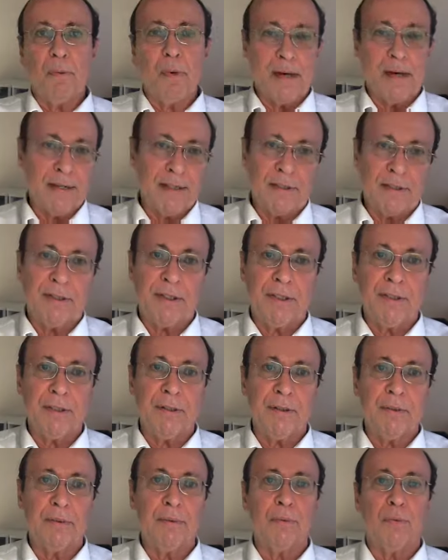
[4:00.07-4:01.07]
wanted
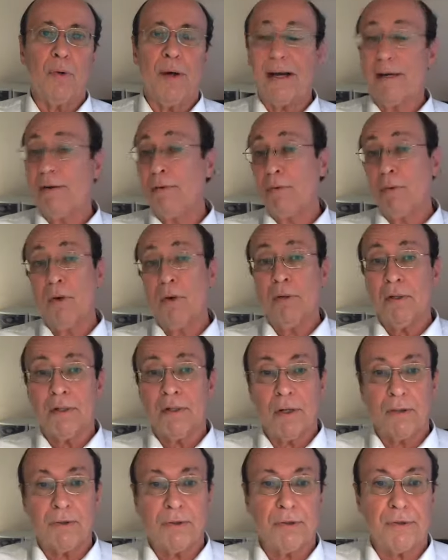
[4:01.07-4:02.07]
to ride a roller
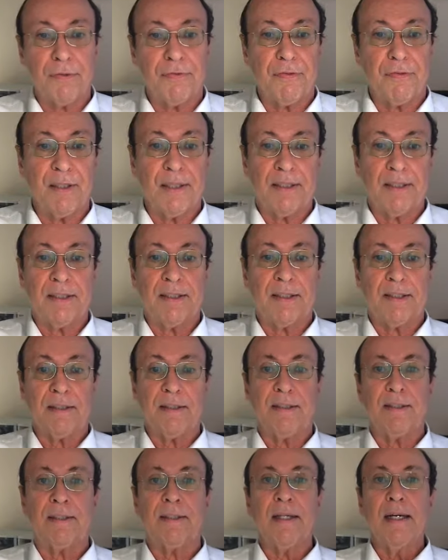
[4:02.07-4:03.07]
coaster, for
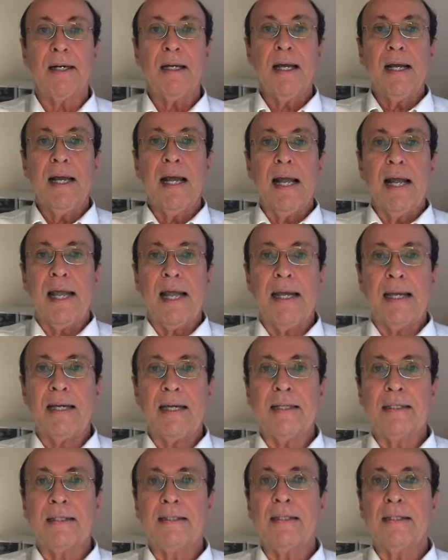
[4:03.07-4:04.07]
instance,
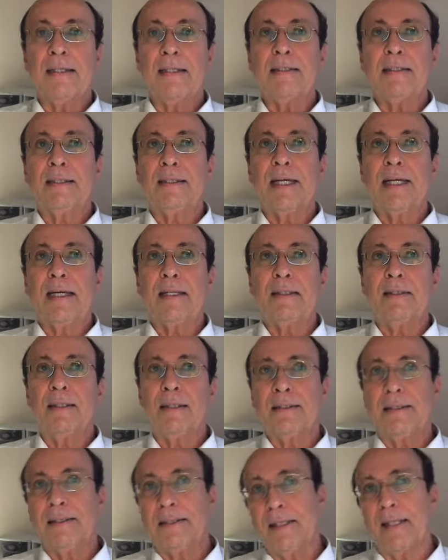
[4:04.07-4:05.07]
and said
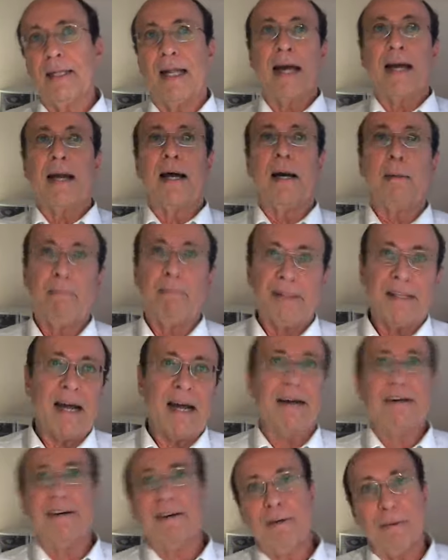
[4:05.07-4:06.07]
it's a lot of up and
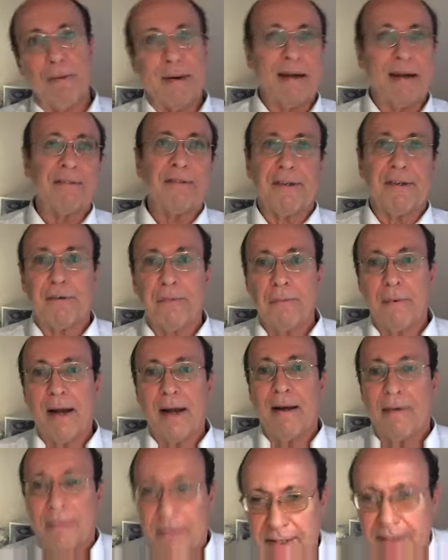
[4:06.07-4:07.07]
down and around and
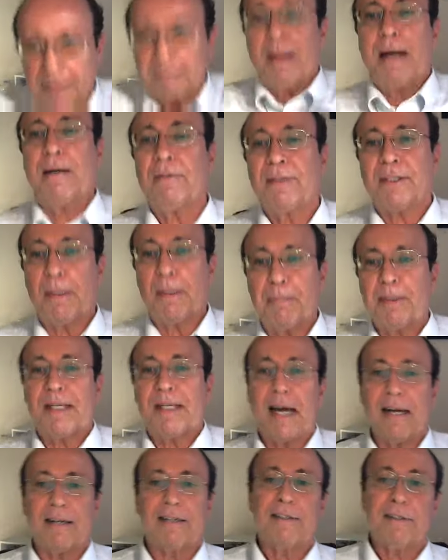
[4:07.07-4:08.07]
around, and you bounce up and
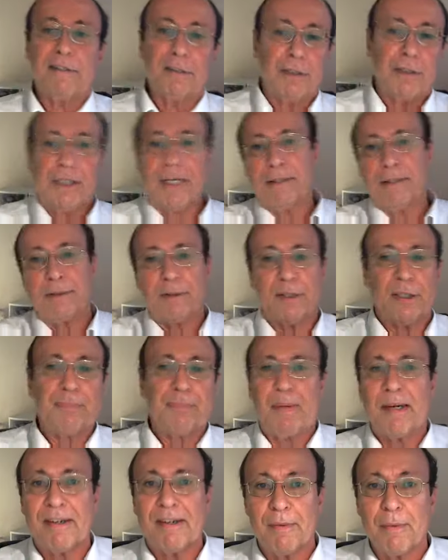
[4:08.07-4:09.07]
down in your chair and
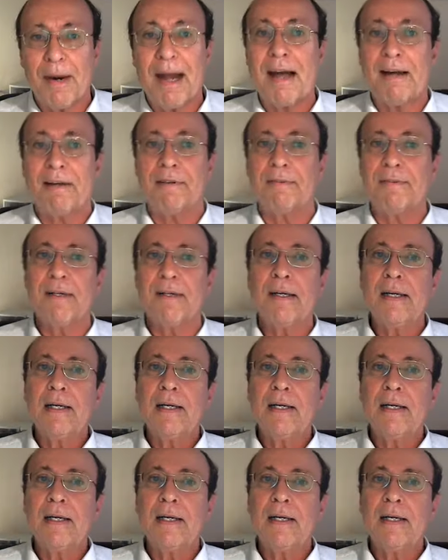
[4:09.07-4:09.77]
spin around,